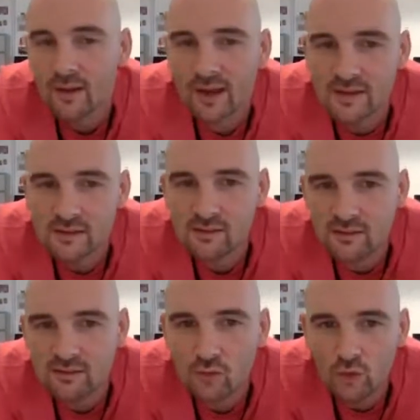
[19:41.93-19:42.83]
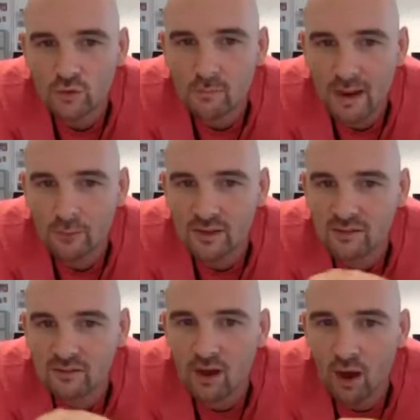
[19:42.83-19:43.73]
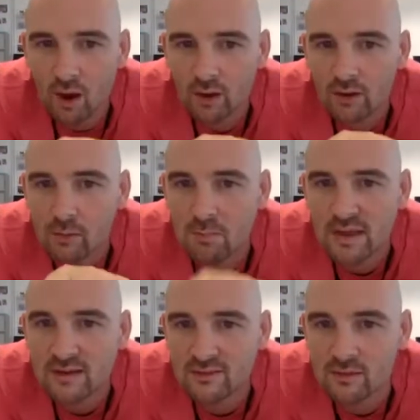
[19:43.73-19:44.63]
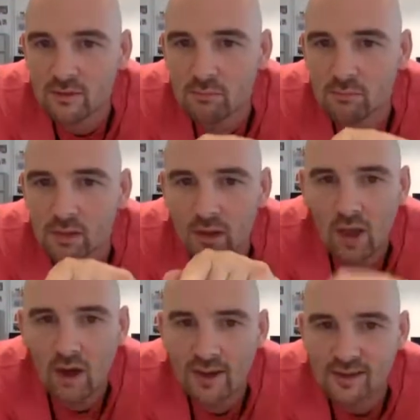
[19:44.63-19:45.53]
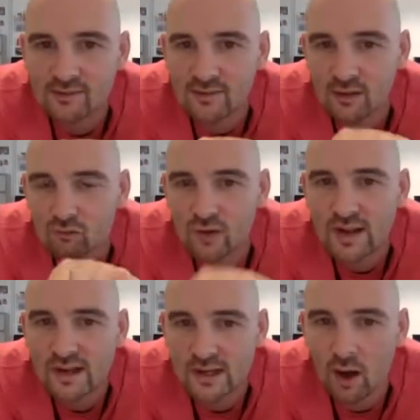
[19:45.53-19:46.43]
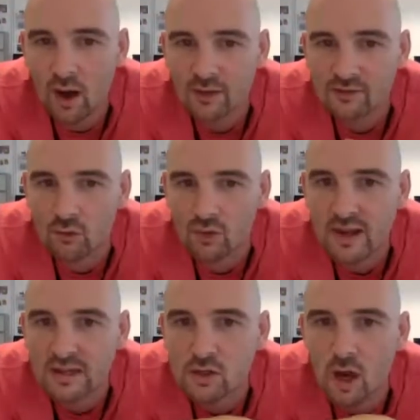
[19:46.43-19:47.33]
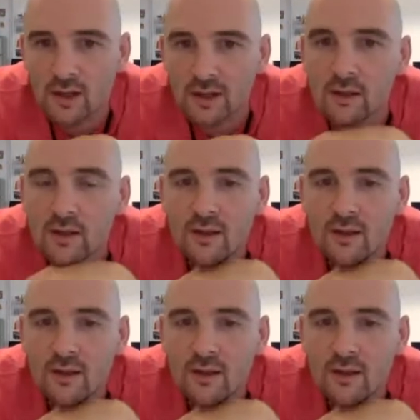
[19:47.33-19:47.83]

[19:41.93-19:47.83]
and he sorted them out into dark, medium, light, and really light, so really shiny.